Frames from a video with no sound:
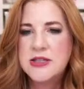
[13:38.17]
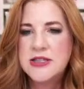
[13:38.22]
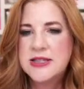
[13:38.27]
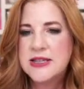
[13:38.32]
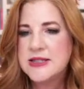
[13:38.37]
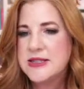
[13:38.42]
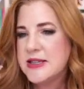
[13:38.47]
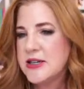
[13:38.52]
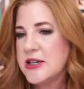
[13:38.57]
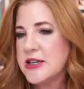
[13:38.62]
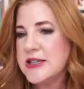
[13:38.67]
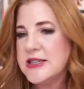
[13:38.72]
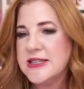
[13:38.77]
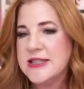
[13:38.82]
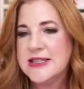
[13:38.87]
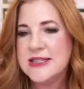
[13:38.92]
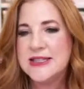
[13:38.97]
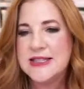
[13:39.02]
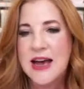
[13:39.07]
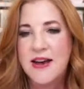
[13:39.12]
says they're in the
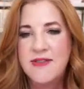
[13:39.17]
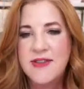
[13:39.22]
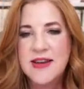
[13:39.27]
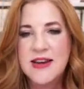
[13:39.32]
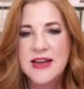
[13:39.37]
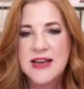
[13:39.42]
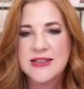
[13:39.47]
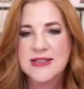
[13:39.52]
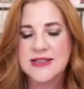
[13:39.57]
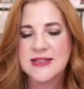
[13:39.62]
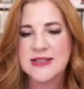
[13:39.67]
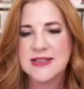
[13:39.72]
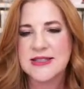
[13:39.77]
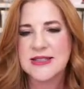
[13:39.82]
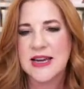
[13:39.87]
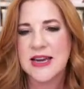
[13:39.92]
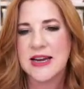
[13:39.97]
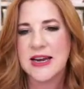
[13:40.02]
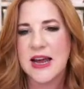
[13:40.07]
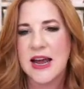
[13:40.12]
70s in
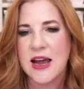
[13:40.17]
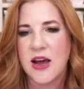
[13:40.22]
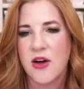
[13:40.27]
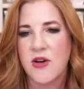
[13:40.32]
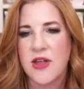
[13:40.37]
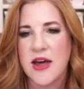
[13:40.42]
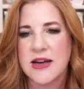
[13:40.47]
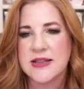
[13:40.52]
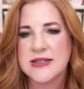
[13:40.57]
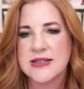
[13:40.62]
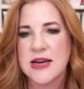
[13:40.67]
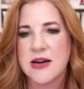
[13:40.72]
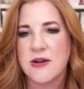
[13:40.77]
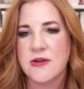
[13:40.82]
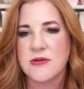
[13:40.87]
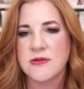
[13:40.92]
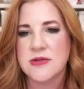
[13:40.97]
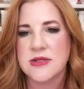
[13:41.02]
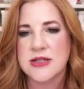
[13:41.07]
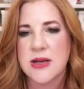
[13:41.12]
San Diego. That
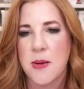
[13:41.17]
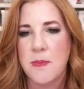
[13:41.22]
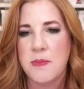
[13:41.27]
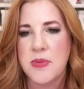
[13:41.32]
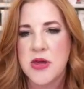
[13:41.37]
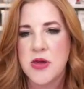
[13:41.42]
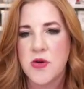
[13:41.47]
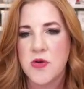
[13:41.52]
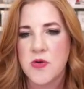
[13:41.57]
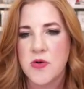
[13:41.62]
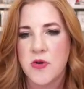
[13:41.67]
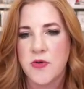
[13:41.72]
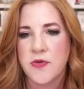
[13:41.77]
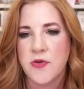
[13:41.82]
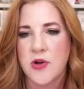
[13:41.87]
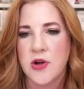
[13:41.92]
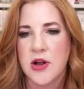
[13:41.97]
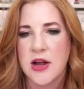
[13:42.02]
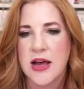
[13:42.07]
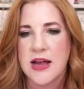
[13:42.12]
sounds
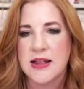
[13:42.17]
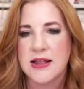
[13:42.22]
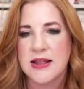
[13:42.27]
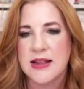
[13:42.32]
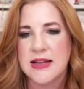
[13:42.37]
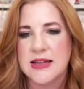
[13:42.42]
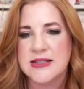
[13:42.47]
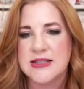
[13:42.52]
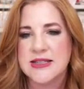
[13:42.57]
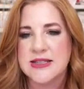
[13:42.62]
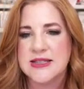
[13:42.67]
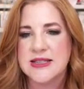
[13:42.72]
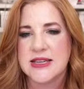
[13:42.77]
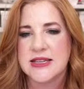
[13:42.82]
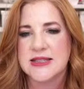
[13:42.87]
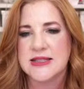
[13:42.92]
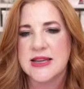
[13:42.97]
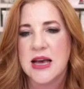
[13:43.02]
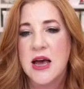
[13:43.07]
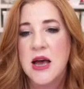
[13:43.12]
beautiful. And Linda
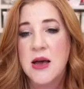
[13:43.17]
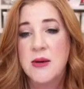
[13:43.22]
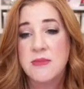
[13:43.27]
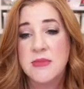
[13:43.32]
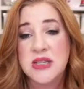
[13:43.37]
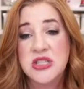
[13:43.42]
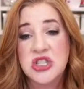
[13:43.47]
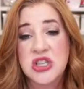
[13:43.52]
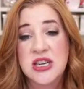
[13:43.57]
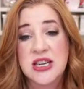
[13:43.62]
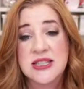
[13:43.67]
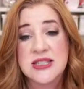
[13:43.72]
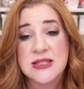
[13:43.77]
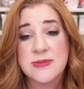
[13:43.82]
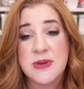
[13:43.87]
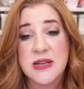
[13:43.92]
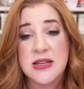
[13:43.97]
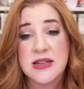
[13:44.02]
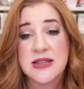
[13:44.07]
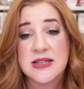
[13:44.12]
says Michigan's
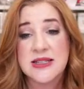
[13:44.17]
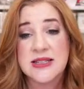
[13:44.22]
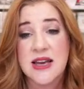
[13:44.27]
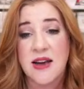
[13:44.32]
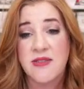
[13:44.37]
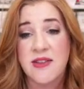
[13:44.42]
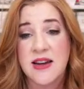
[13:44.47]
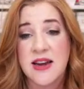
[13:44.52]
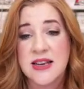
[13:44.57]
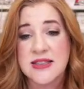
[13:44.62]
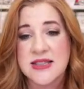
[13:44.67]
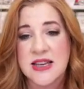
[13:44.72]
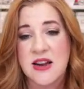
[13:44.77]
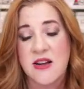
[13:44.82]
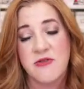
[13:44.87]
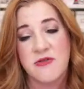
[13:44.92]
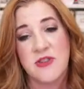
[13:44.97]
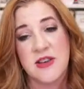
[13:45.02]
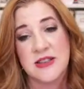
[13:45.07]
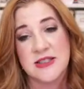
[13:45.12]
been in the 70s and
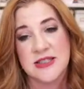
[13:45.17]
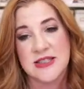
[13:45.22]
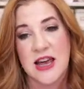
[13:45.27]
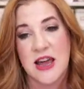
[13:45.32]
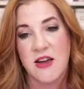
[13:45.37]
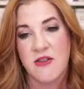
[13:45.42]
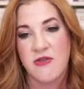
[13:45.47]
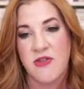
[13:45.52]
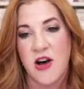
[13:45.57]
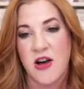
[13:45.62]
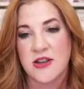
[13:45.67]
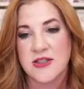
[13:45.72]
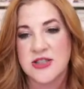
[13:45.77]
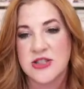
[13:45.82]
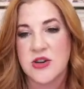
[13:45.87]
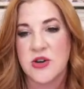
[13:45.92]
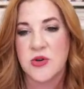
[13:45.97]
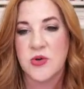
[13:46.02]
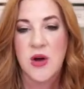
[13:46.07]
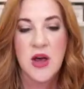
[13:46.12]
it feels like fall.
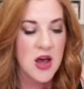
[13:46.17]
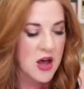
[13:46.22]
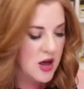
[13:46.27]
So